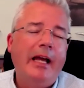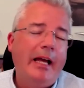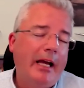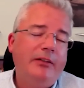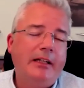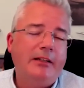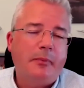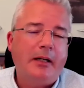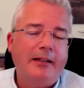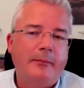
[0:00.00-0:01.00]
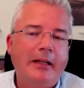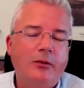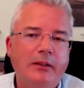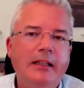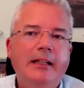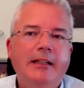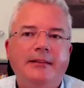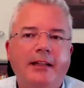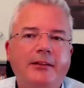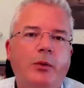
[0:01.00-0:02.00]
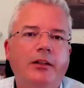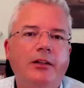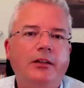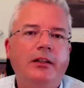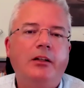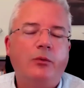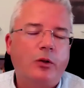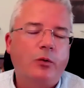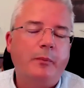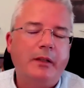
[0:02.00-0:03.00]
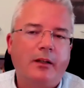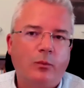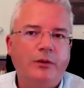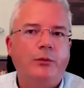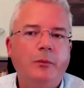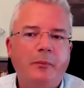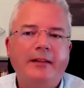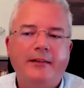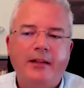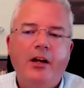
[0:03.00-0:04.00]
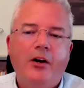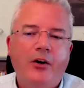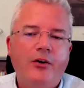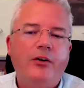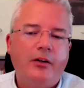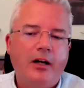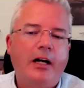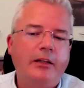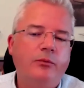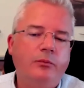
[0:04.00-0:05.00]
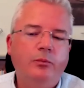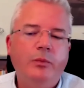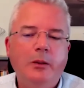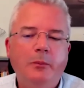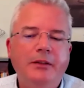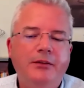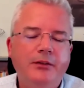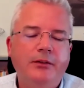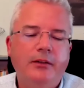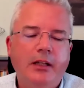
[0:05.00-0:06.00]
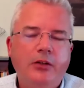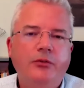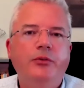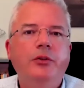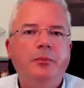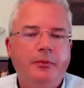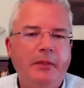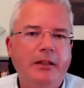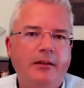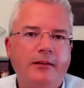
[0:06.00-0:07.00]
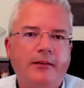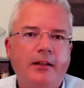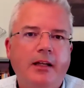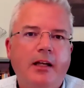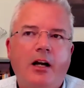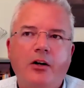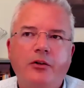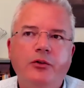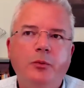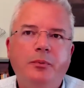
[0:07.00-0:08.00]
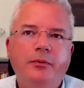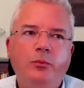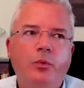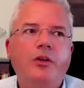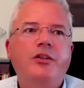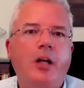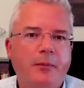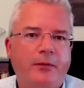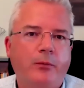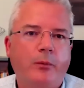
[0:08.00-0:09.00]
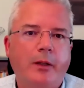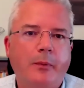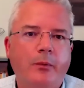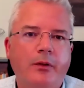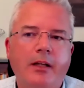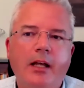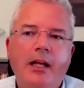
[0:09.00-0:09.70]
How do you get your pilot's manual? That's where you can either work with me on a one-to-one basis, or I will be doing group meetings or group workshops, for want of a better word,